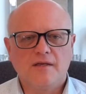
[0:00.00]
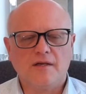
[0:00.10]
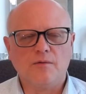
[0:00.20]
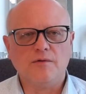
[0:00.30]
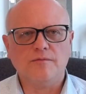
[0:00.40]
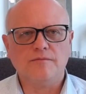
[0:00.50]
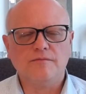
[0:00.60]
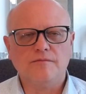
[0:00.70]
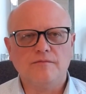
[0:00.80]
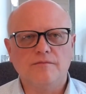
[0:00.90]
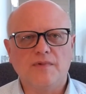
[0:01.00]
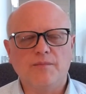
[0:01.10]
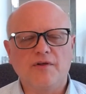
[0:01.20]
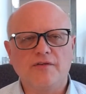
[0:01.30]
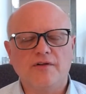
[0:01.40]
when my
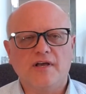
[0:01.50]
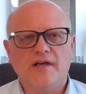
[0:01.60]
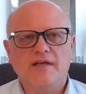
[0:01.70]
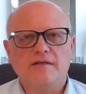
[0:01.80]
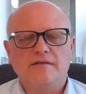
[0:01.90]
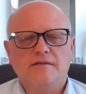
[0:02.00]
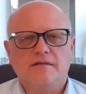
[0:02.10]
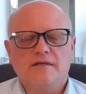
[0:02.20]
brother and I,